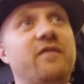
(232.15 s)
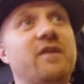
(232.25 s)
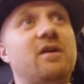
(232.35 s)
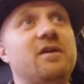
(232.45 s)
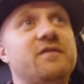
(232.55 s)

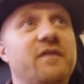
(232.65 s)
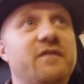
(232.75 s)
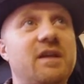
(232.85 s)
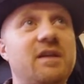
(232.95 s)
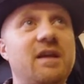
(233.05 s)
for the last
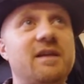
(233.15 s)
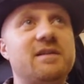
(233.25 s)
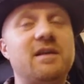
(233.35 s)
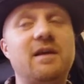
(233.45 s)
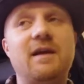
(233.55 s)
15
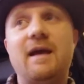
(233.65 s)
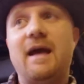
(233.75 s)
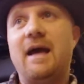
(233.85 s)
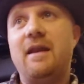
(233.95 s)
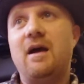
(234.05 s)
years
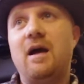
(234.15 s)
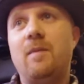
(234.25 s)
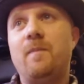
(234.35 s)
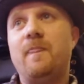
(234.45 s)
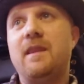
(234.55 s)
and
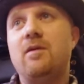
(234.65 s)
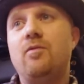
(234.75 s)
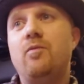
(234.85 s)
um,